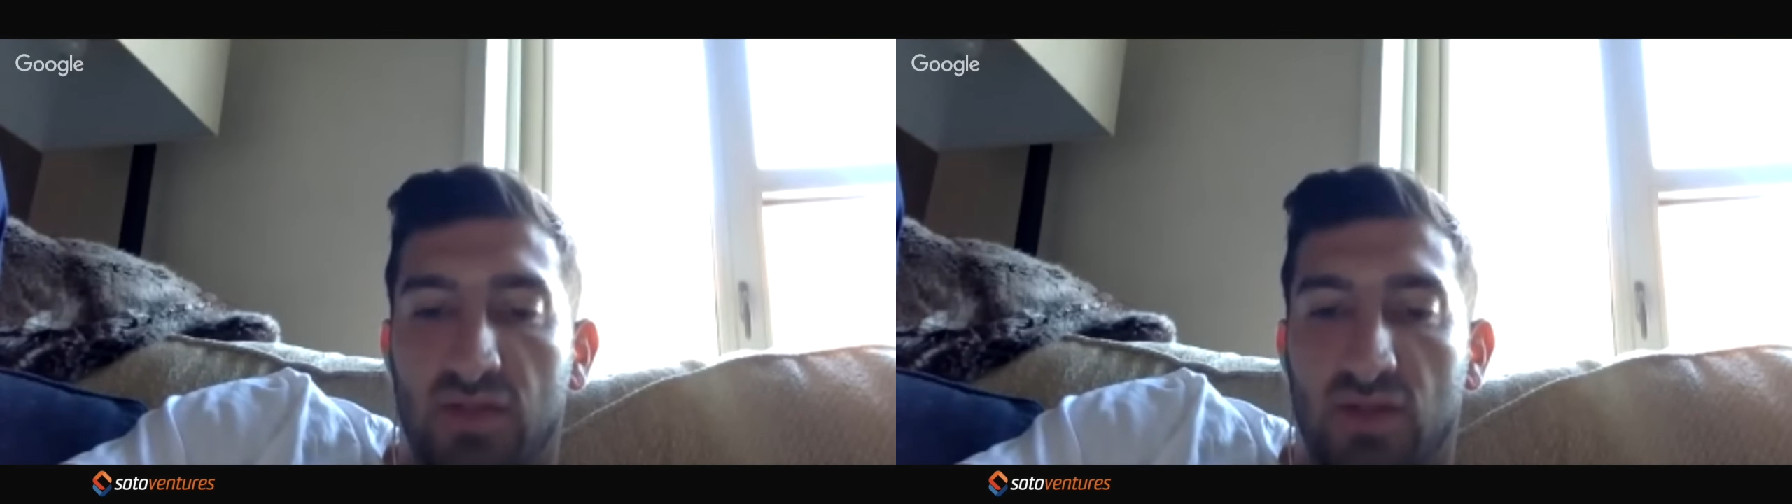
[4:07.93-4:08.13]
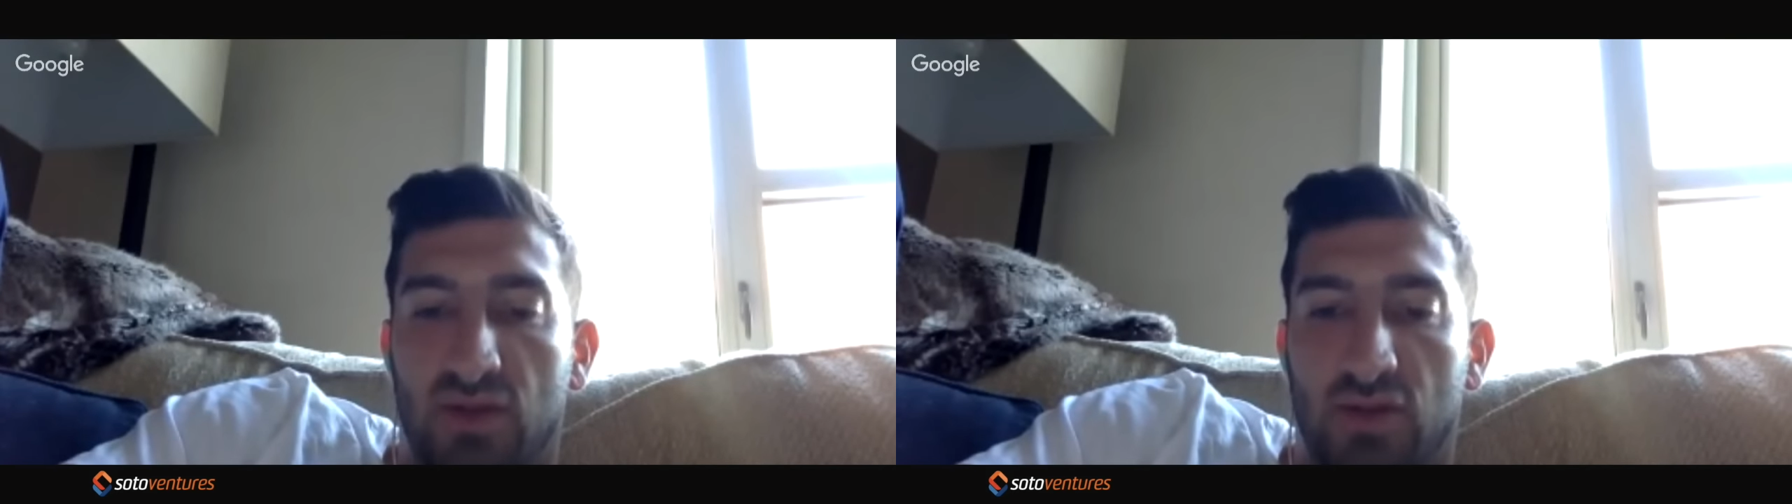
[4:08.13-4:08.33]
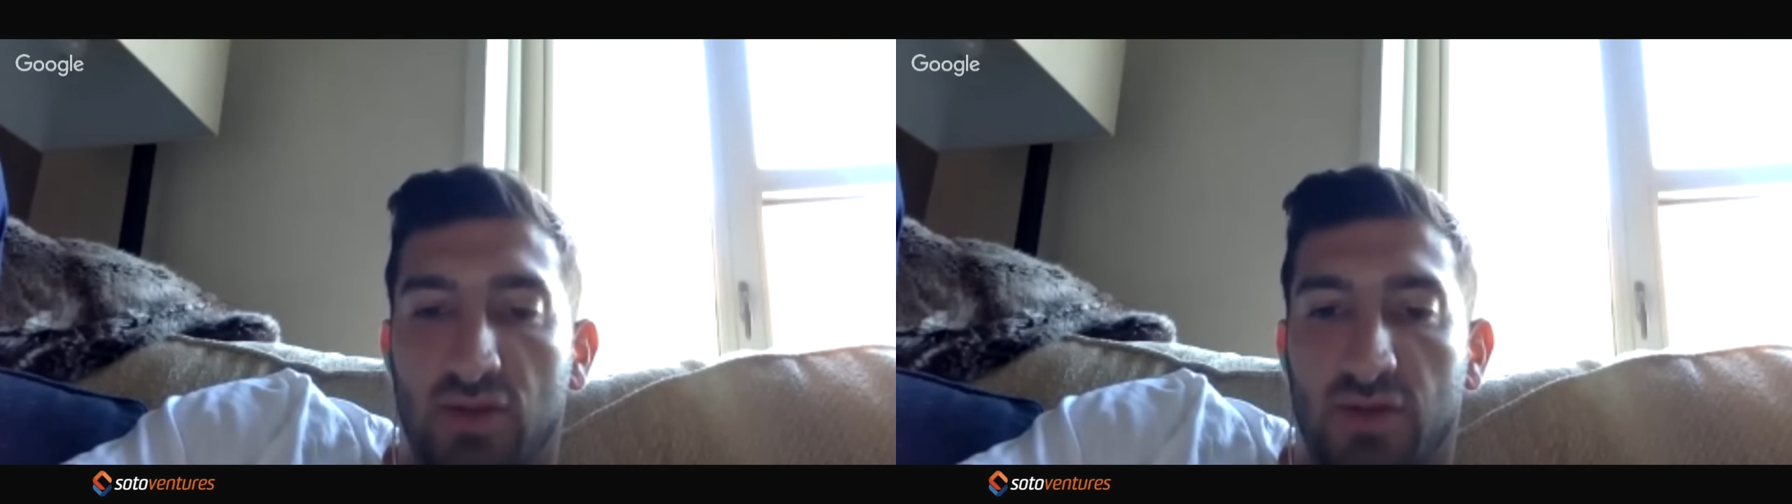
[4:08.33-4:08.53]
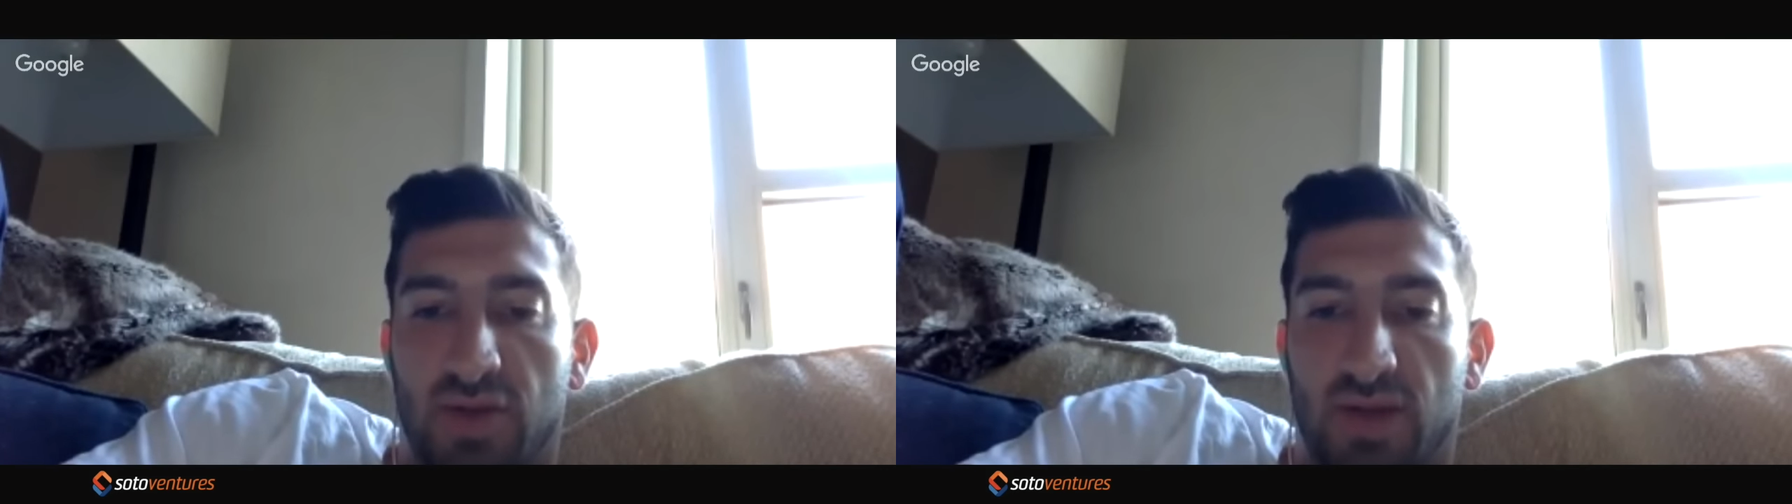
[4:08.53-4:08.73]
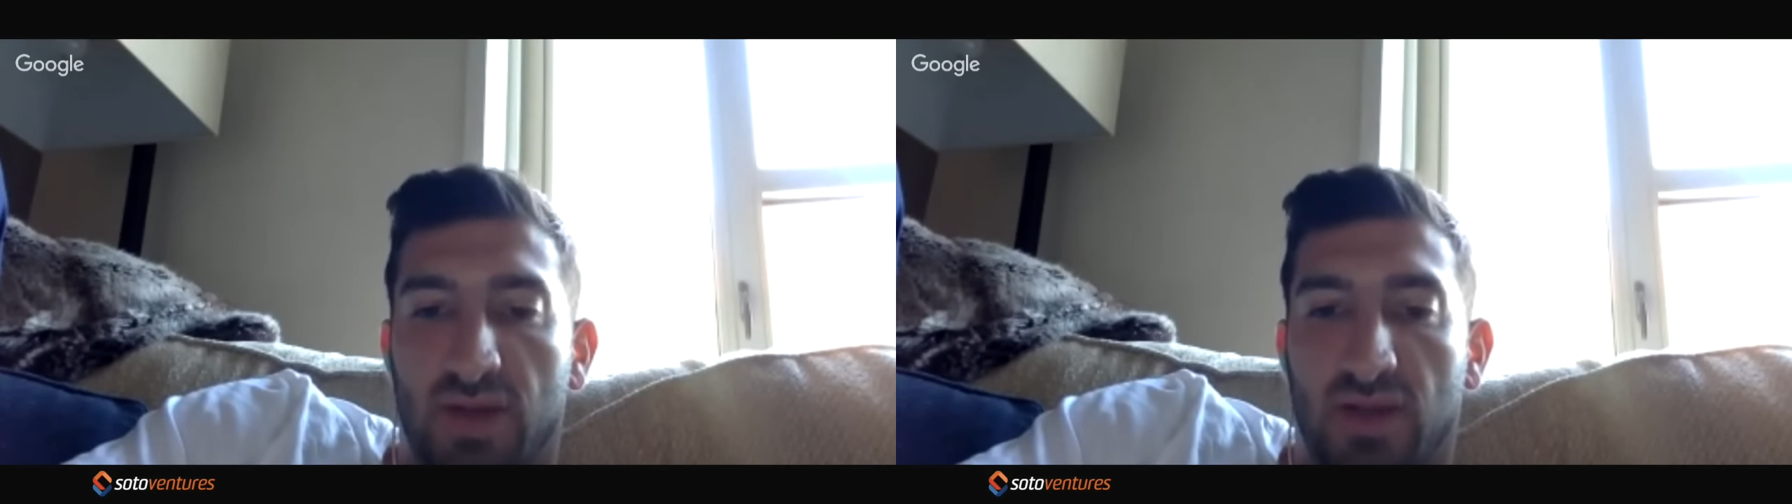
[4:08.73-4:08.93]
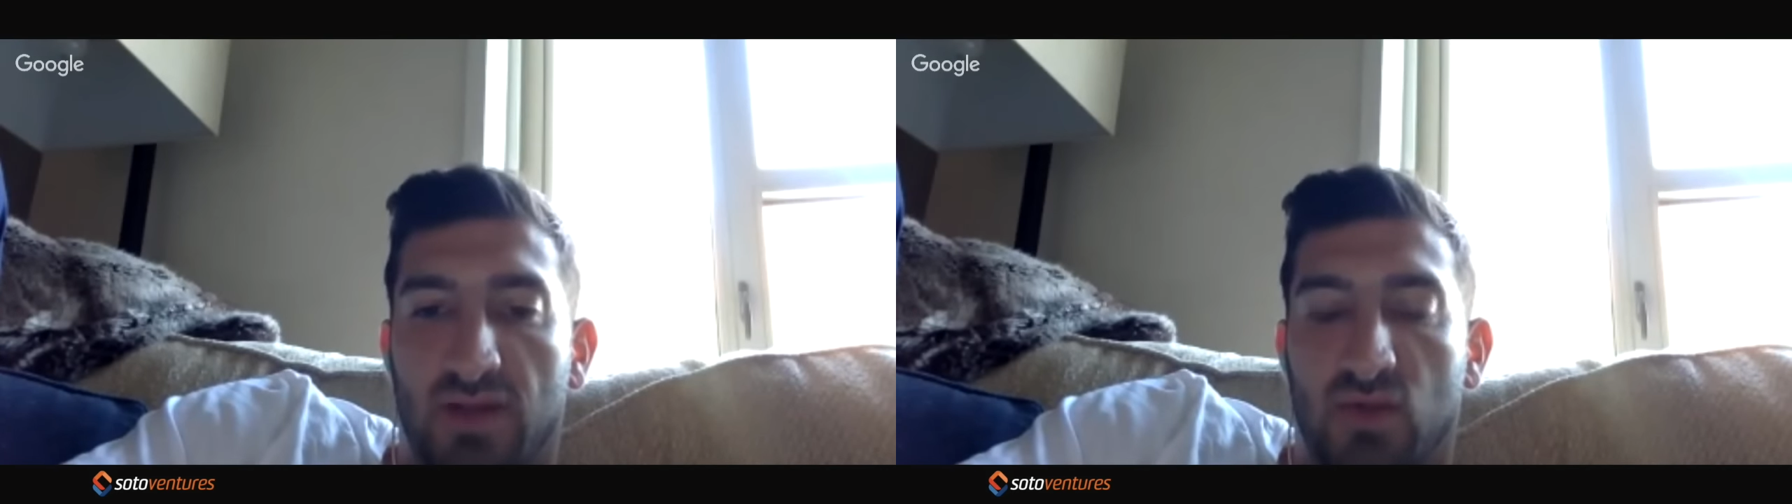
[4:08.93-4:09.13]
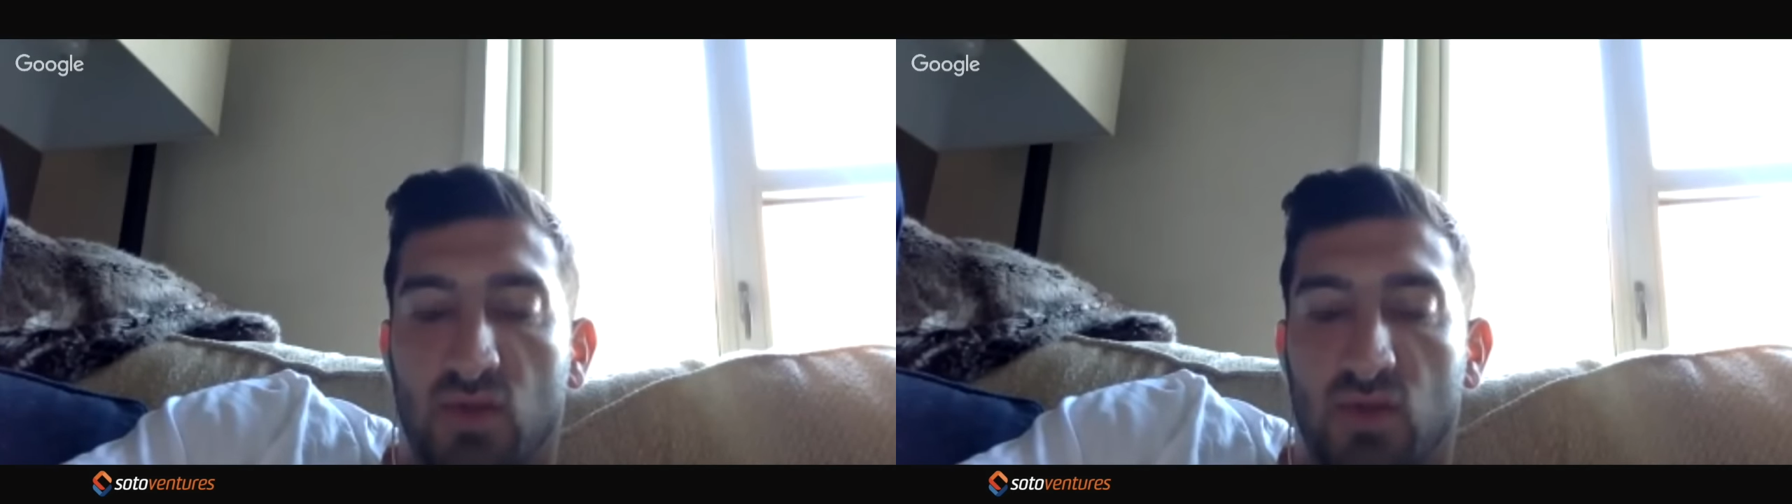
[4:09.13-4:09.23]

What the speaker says: social perspectives.